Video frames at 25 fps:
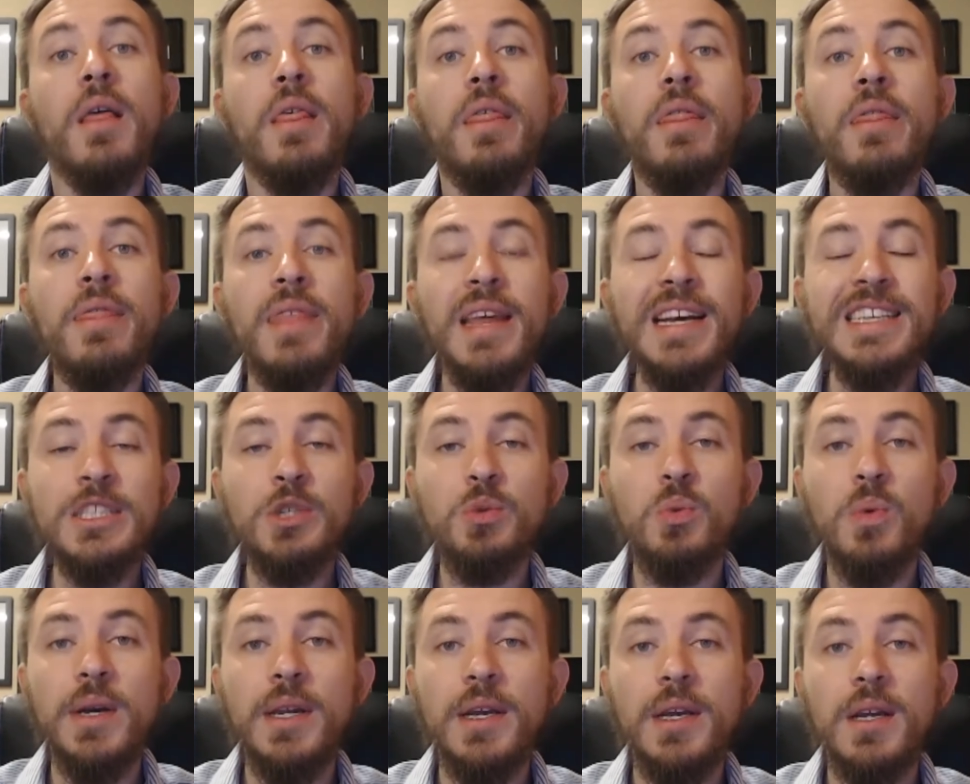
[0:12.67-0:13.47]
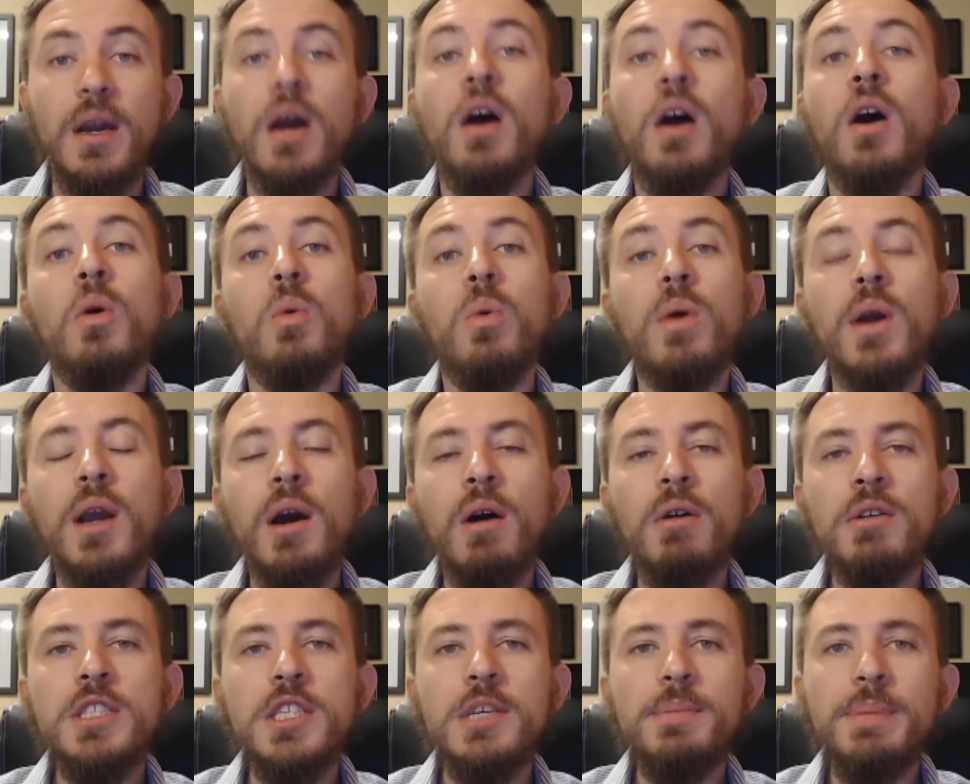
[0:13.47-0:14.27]
This week, we're
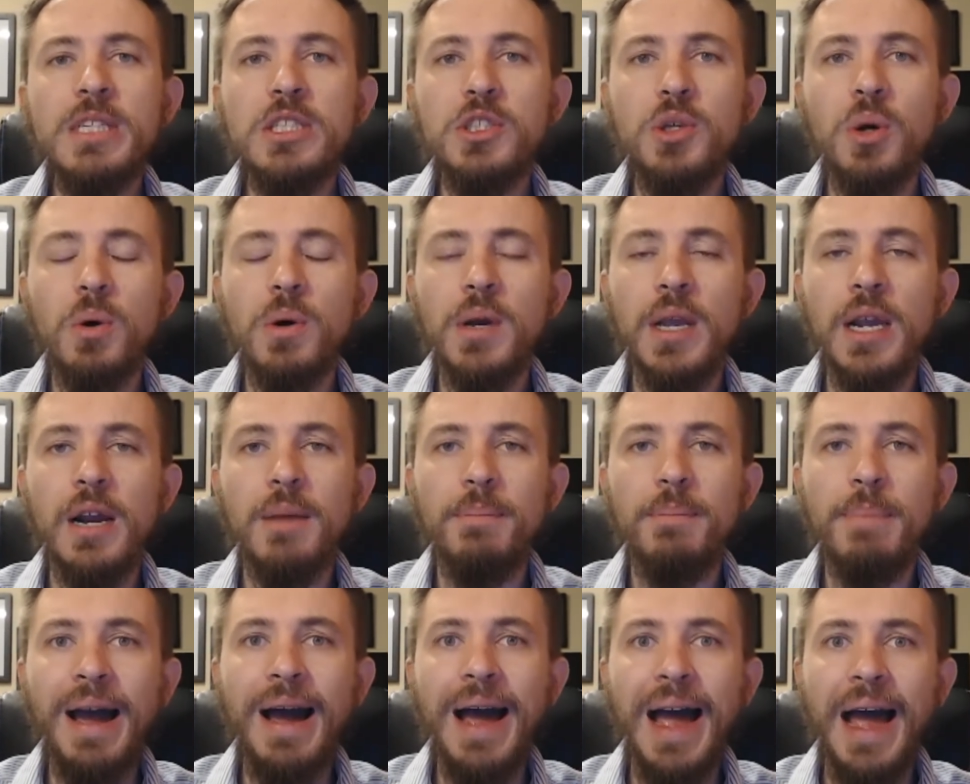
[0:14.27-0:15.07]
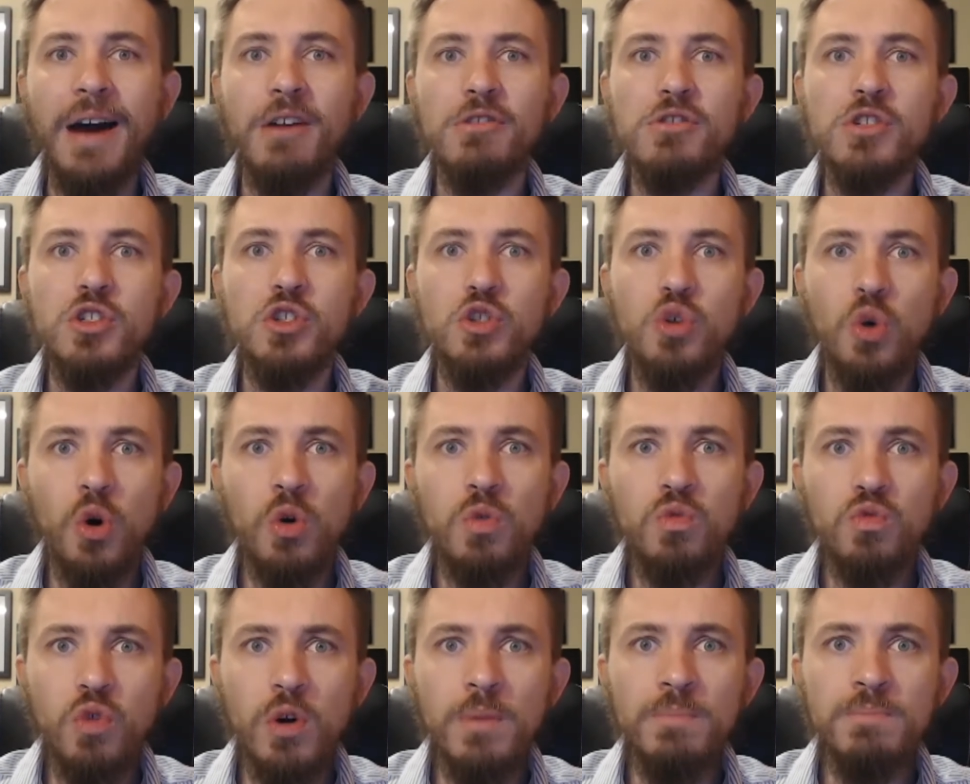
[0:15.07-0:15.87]
going to be talking about how
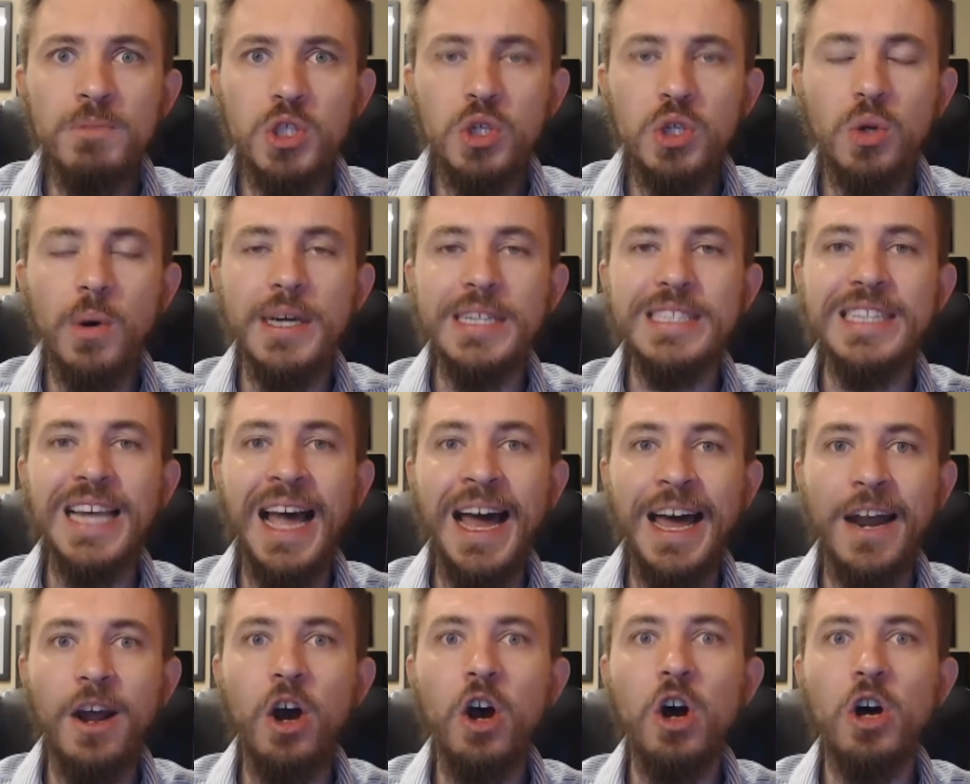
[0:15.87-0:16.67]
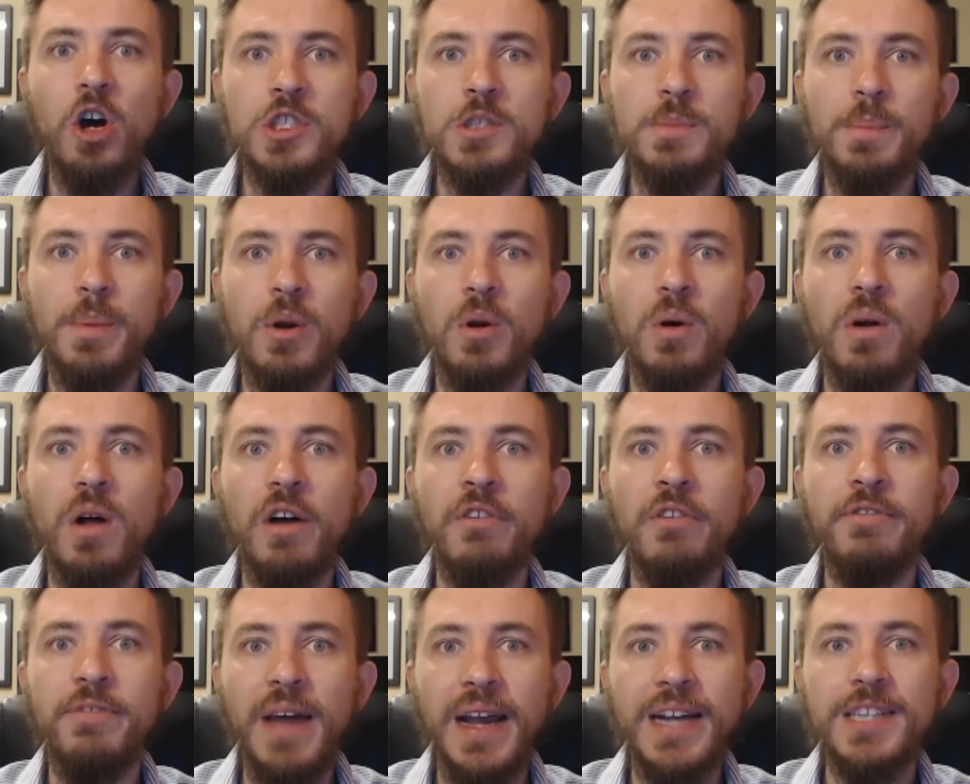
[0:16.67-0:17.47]
your room choice at a hospital
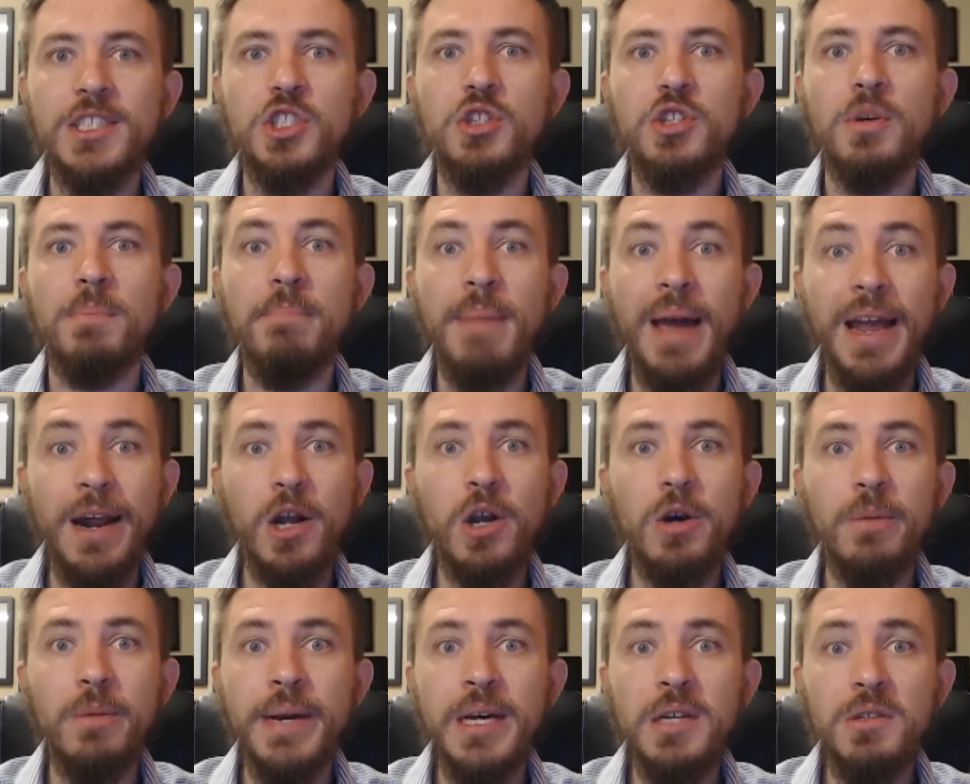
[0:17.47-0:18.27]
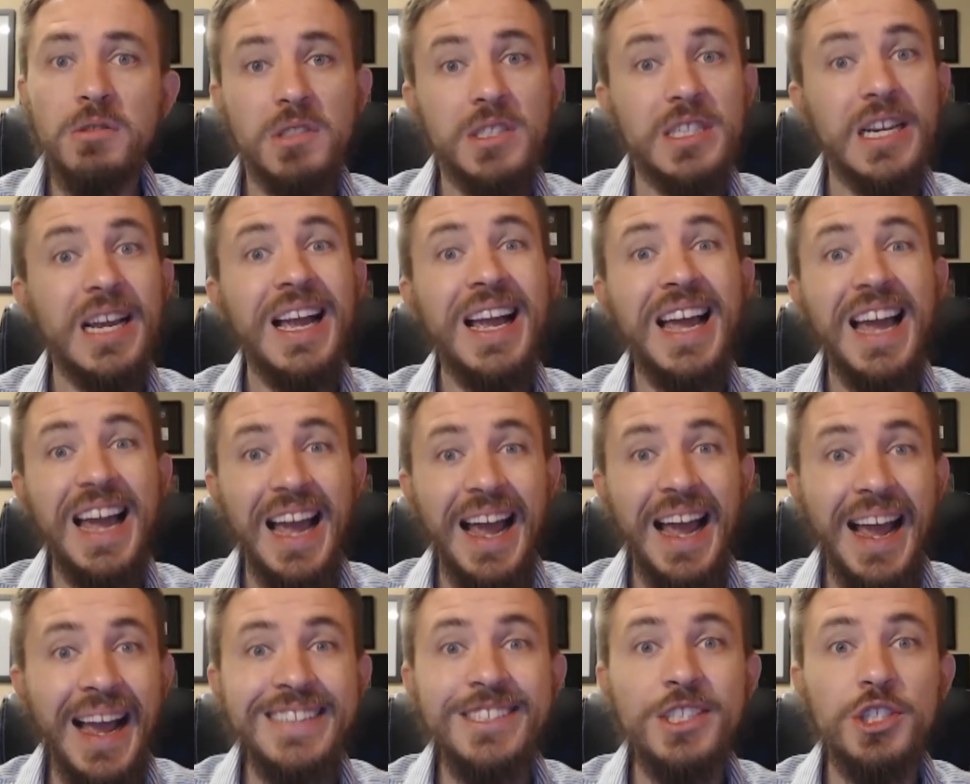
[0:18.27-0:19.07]
affects your medical bills
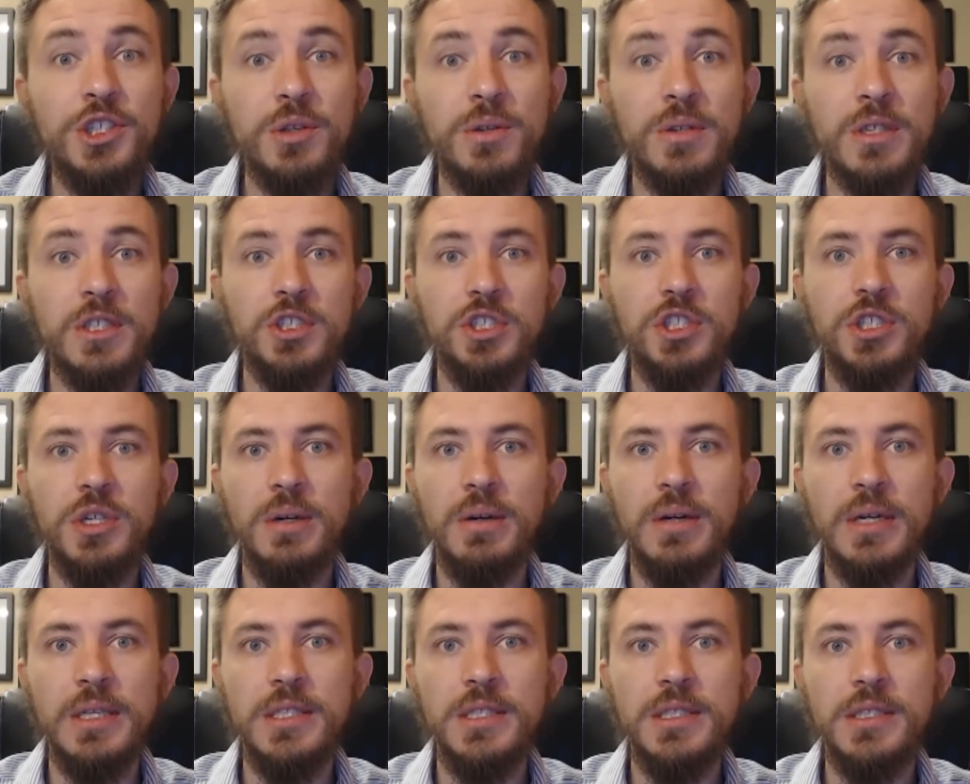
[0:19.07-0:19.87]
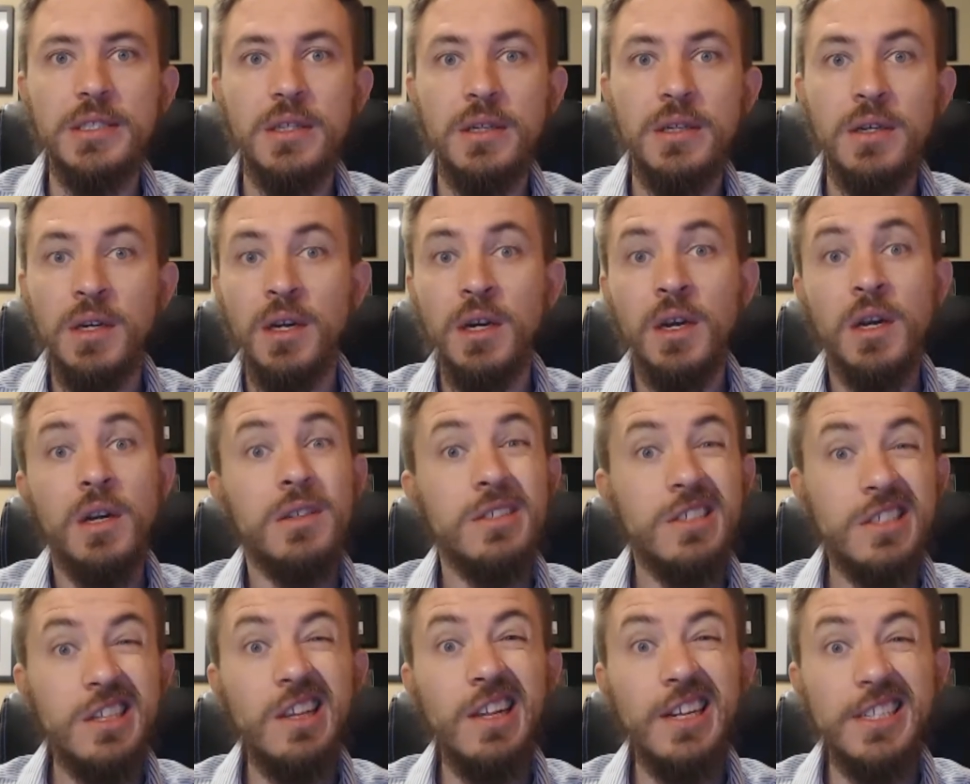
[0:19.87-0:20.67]
and your insurance.
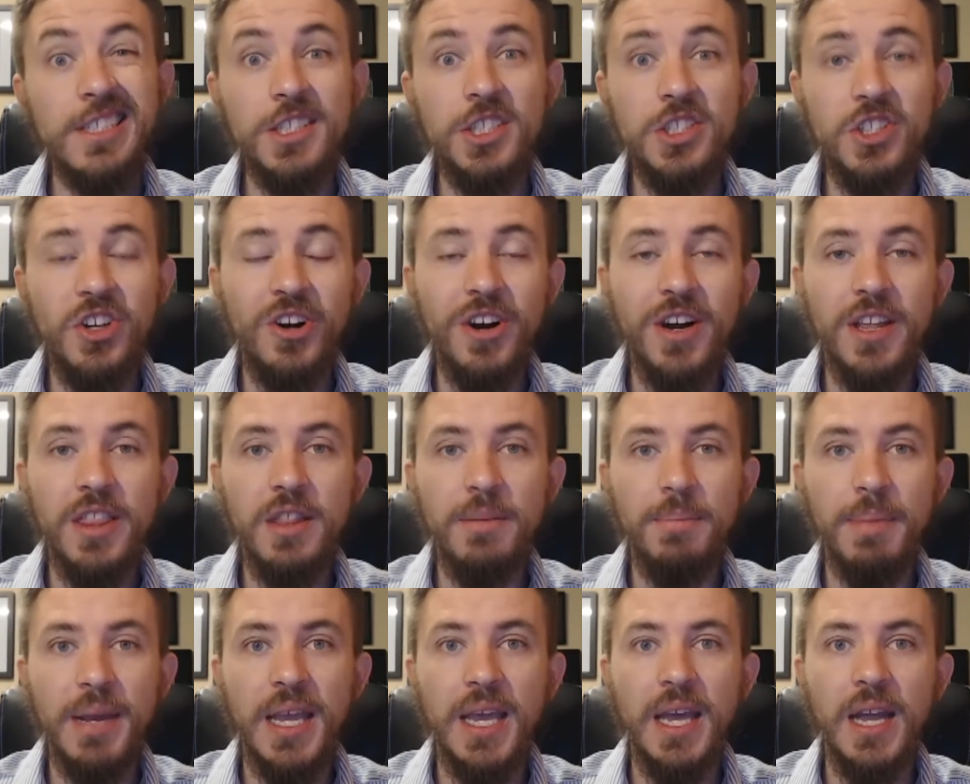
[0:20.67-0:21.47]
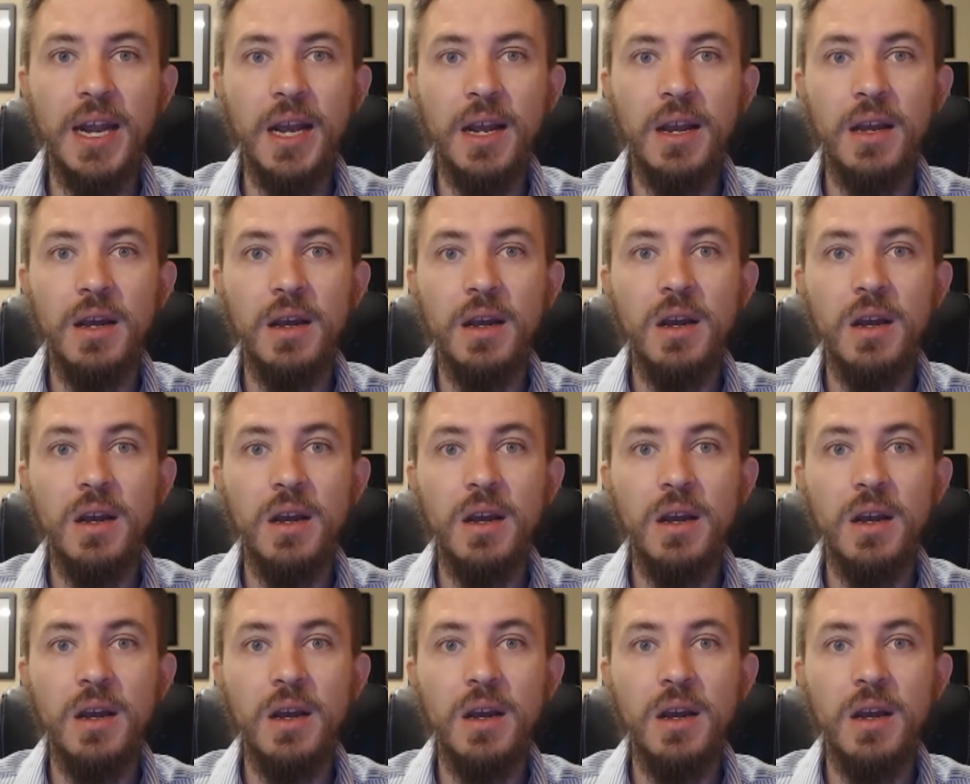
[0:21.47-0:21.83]
So let's start at the beginning.